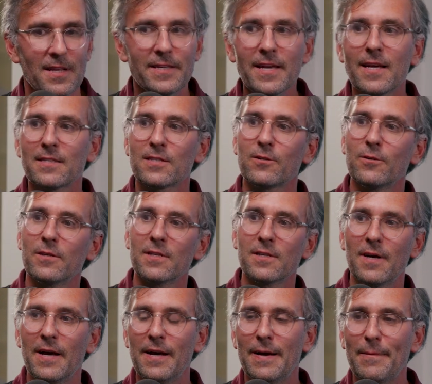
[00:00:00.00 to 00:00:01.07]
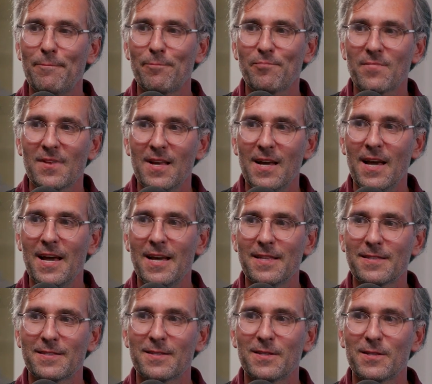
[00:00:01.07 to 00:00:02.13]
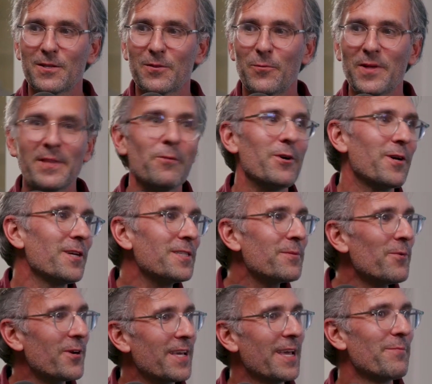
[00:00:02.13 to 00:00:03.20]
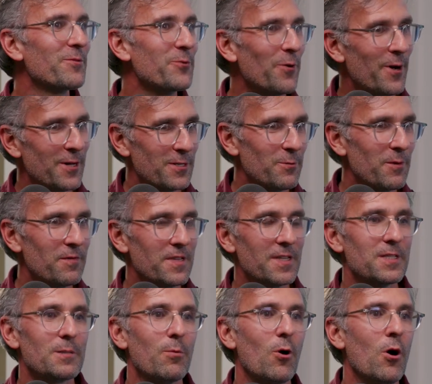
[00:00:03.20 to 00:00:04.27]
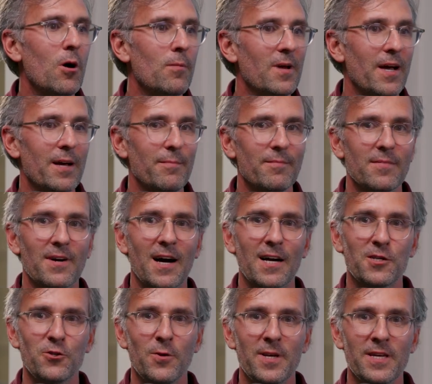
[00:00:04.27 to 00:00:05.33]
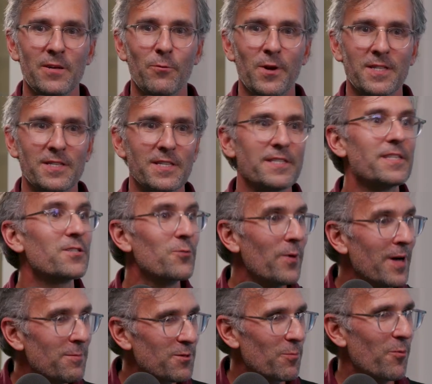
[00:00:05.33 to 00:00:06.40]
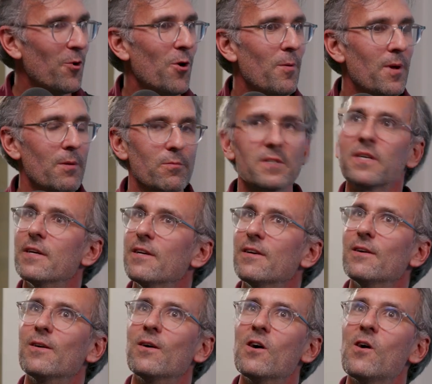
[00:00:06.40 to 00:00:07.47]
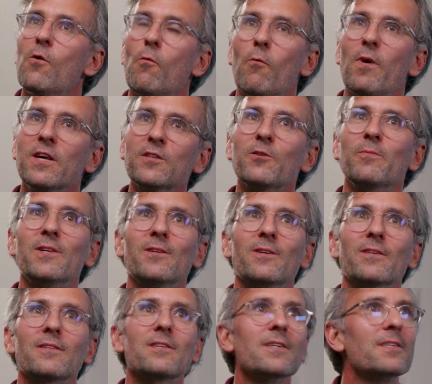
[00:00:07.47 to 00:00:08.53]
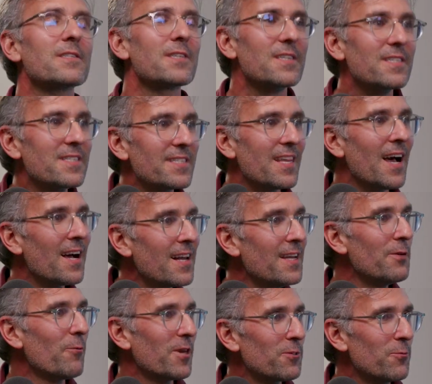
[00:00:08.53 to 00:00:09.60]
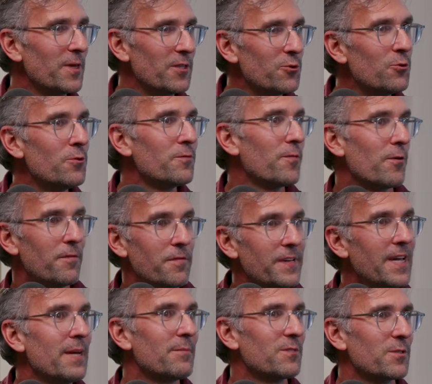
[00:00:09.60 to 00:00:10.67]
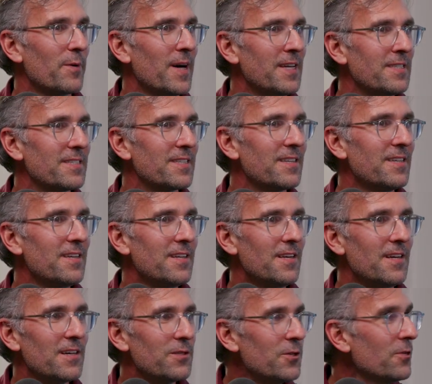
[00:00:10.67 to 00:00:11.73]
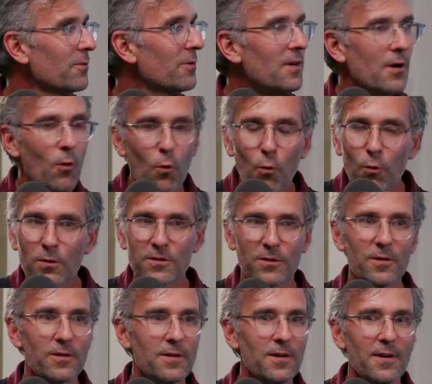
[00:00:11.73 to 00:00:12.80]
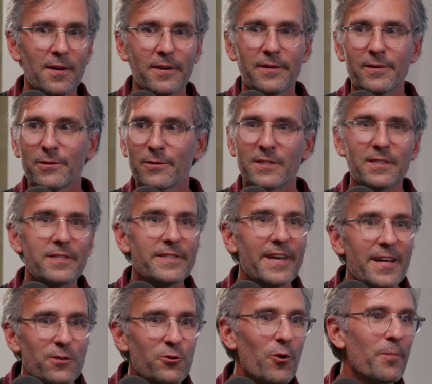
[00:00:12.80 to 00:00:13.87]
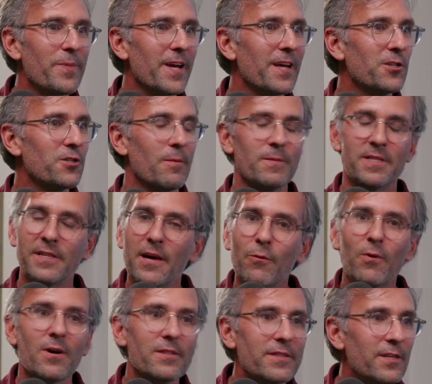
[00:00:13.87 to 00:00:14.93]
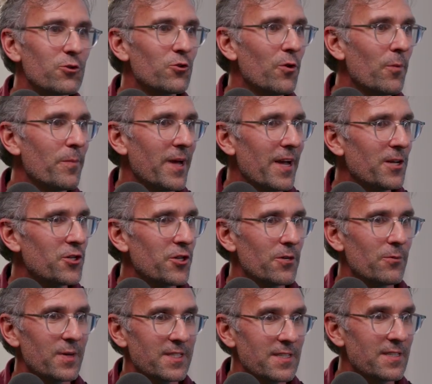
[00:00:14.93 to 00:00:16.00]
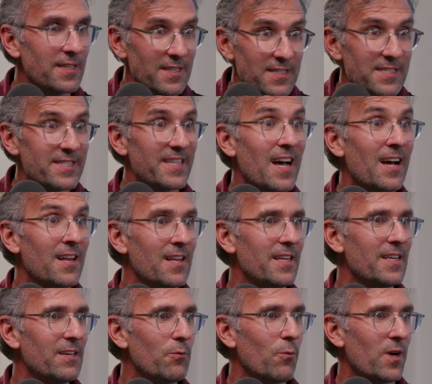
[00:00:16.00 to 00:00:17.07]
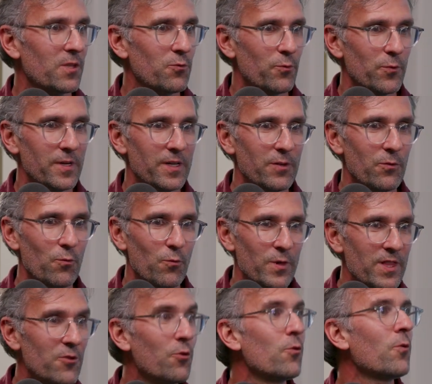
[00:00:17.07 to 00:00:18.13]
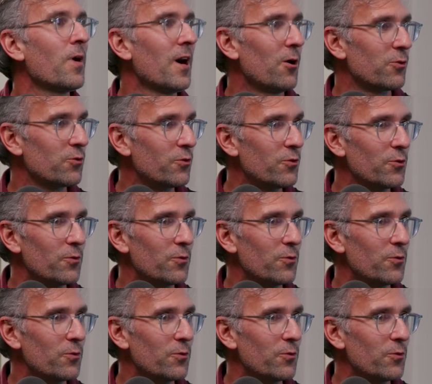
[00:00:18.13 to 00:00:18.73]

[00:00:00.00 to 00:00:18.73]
Yes, so um, and when our customer came to us with this problem, actually when they describe the problem, we say, wait a minute, it's exactly what we do for V Ms, right? You know, all the, you know, this day two operation, I mean, day one, day two operation, what is exactly what we, we know how to